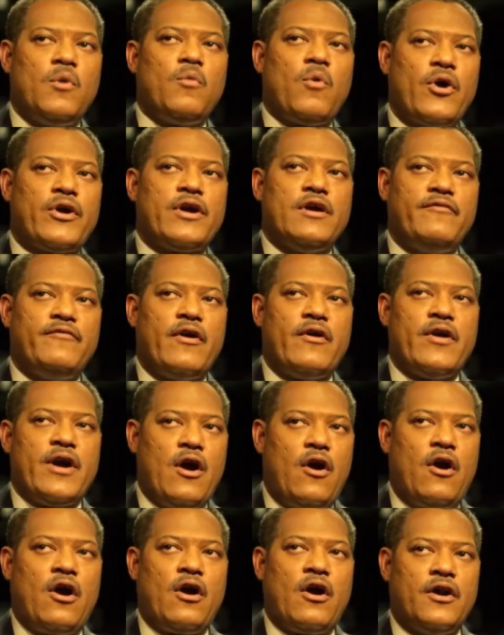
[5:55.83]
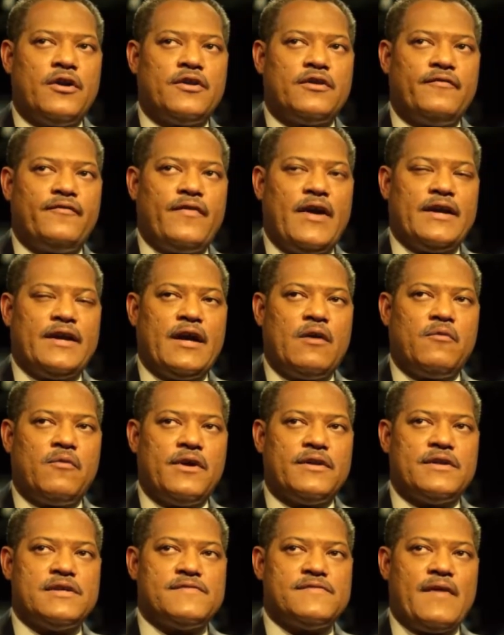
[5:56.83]
We're working very hard to find
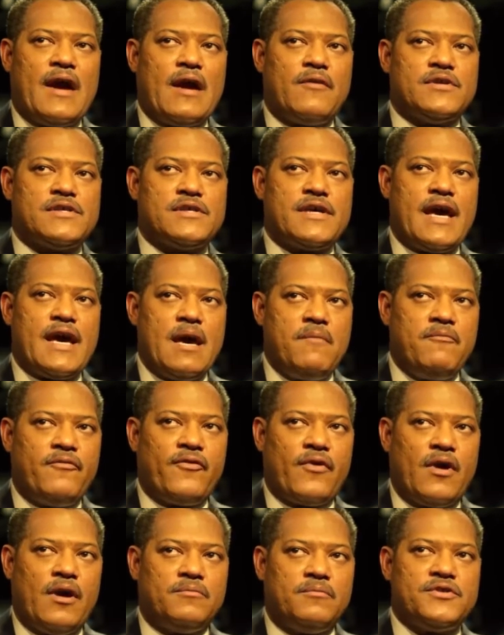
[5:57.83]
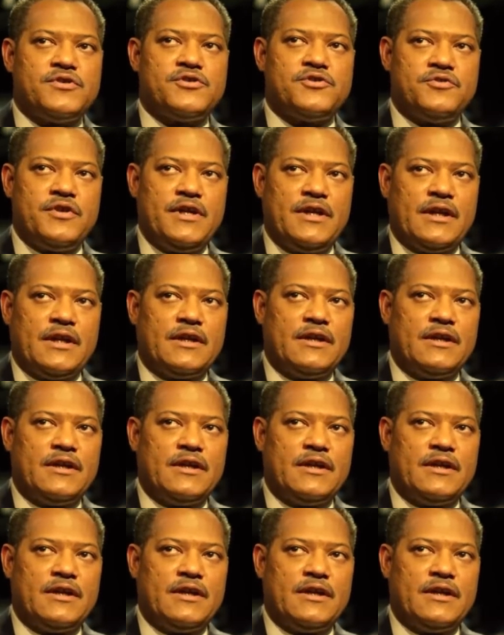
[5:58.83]
out where this virus came from, to treat